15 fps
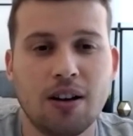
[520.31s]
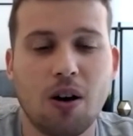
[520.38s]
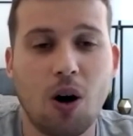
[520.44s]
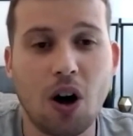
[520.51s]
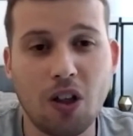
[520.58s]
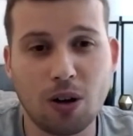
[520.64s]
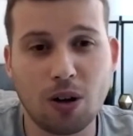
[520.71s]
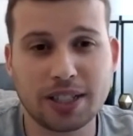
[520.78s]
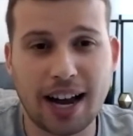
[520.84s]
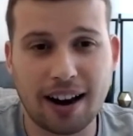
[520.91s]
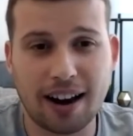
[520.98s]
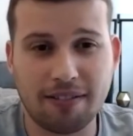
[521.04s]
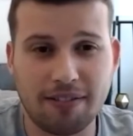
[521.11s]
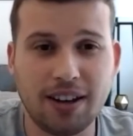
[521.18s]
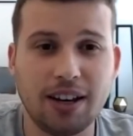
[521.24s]
All those
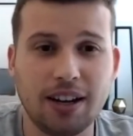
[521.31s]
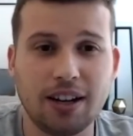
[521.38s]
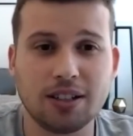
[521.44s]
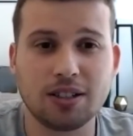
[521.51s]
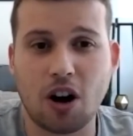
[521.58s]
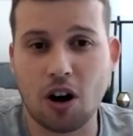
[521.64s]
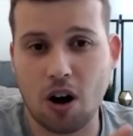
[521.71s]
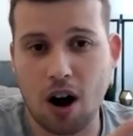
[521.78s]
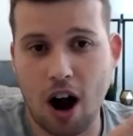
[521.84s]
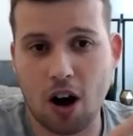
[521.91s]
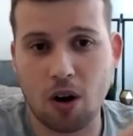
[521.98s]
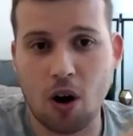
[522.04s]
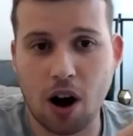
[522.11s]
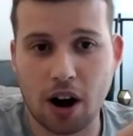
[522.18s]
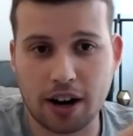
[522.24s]
kind of fees are
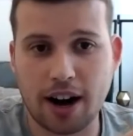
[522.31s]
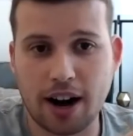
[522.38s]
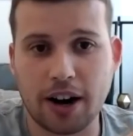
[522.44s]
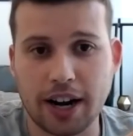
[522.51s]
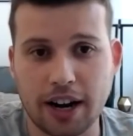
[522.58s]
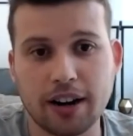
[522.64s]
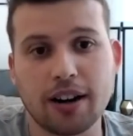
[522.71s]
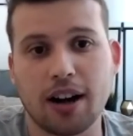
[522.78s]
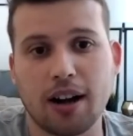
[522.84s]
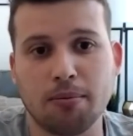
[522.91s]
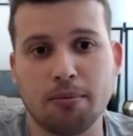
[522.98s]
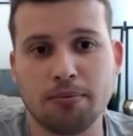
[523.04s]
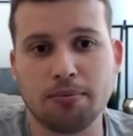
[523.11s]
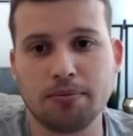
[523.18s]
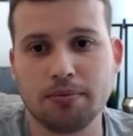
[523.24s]
ordinary
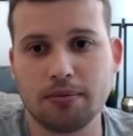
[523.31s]
income,